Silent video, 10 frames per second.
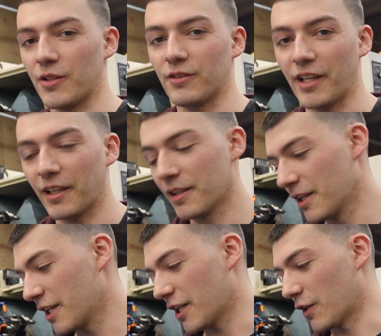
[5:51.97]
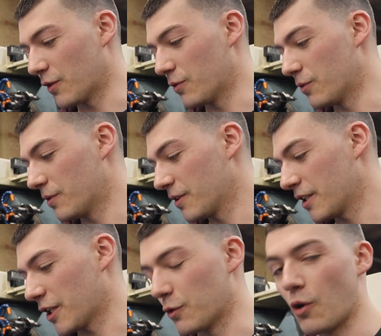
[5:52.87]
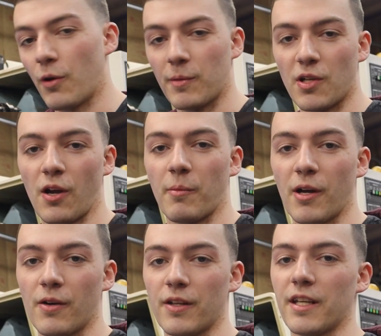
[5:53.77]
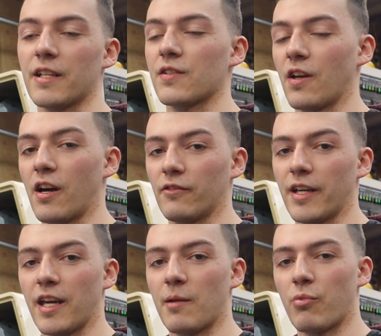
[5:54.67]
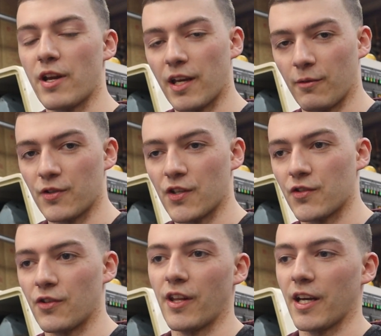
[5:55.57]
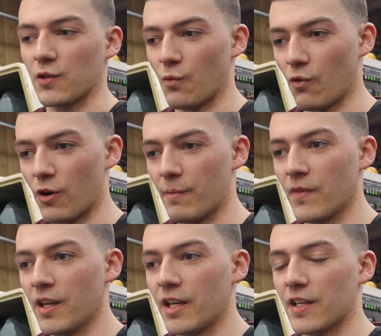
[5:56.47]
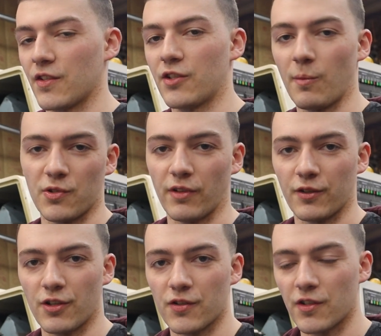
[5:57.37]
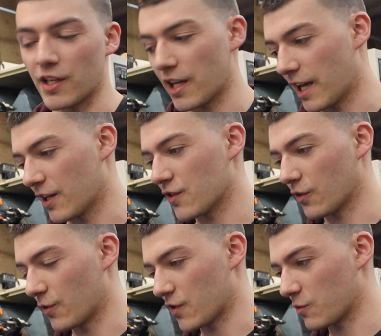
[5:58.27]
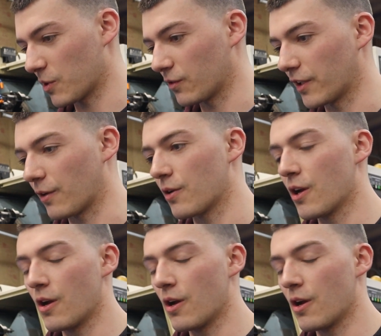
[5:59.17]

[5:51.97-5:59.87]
Like, you know what I'm talking about. It's got like a braking resistor that gets warm as it dumps electricity and it slows the spindle down.